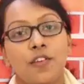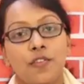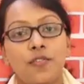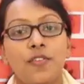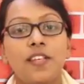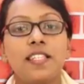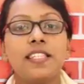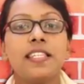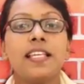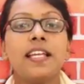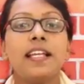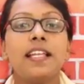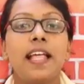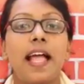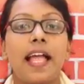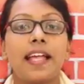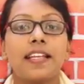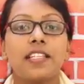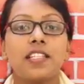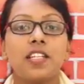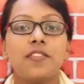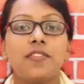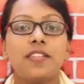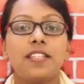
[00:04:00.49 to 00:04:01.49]
Physical
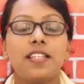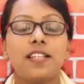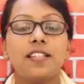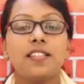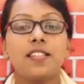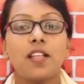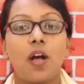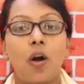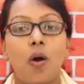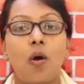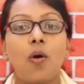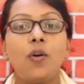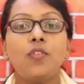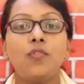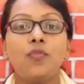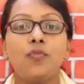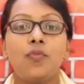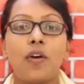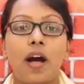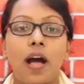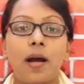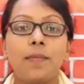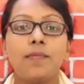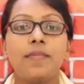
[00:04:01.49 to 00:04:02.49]
activities
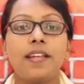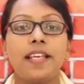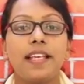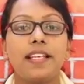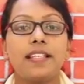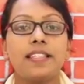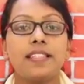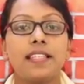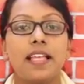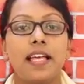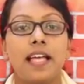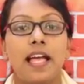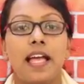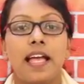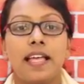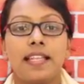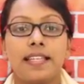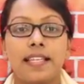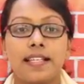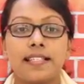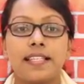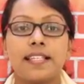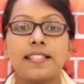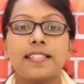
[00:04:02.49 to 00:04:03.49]
on warm days
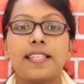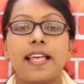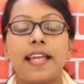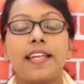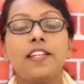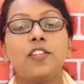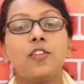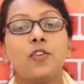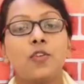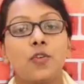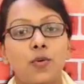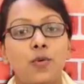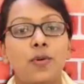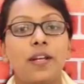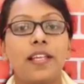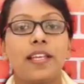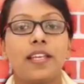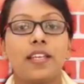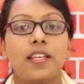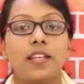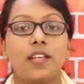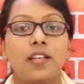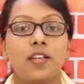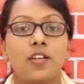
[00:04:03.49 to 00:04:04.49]
necessitate
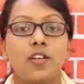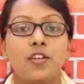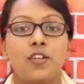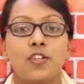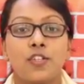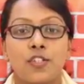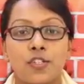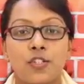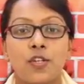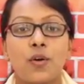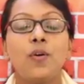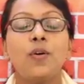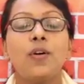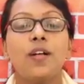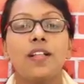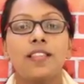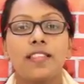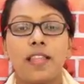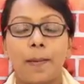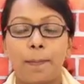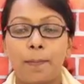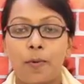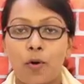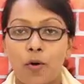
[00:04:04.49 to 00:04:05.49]
cooling.
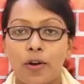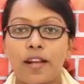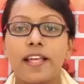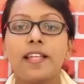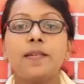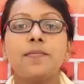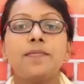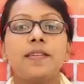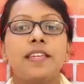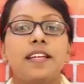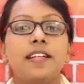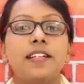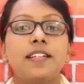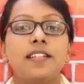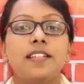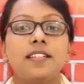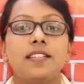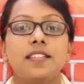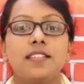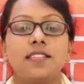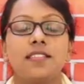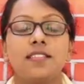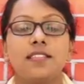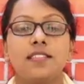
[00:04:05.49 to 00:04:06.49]
So, the polar bear
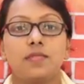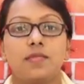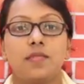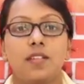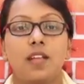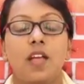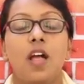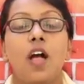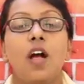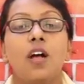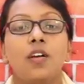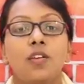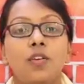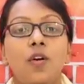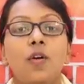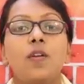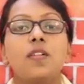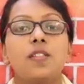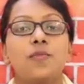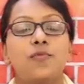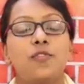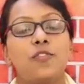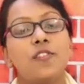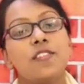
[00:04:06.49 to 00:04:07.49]

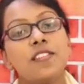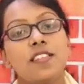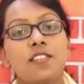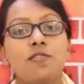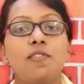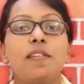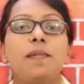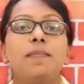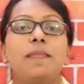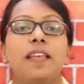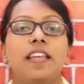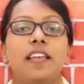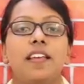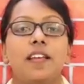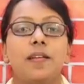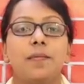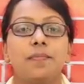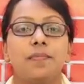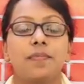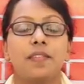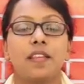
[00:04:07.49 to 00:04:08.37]
goes for swimming.